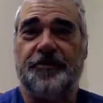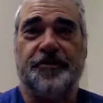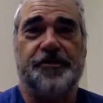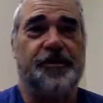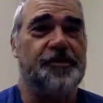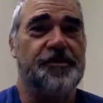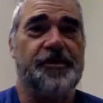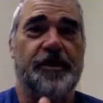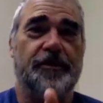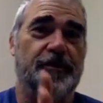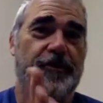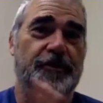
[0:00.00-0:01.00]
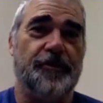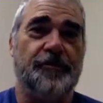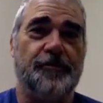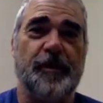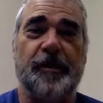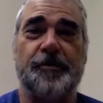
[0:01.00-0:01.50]
You're just going to say, look,
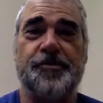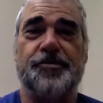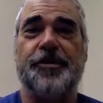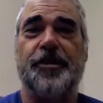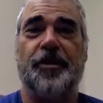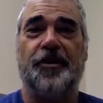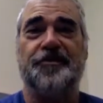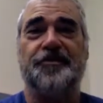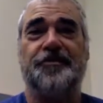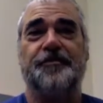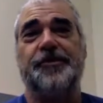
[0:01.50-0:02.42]
it becomes triage.